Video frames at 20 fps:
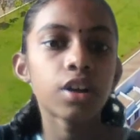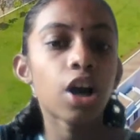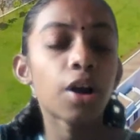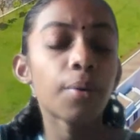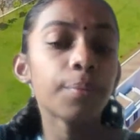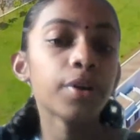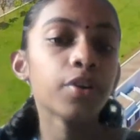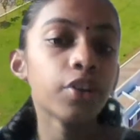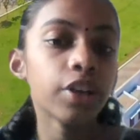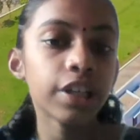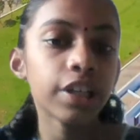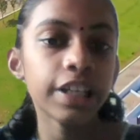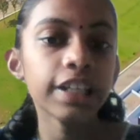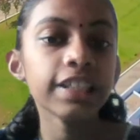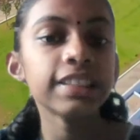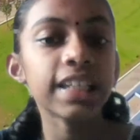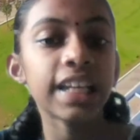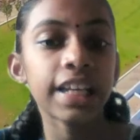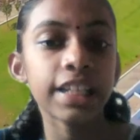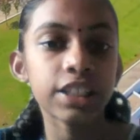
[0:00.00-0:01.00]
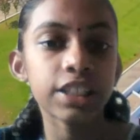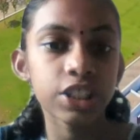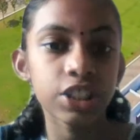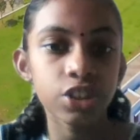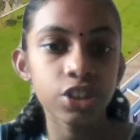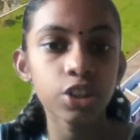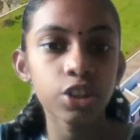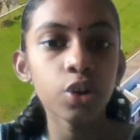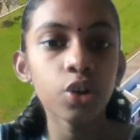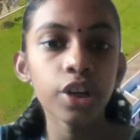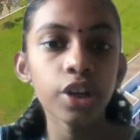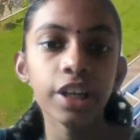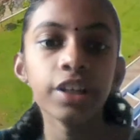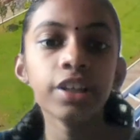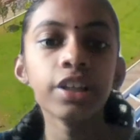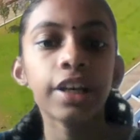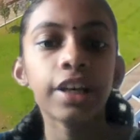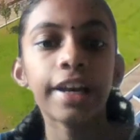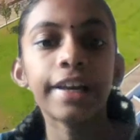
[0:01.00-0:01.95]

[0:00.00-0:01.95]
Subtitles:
communities, is doing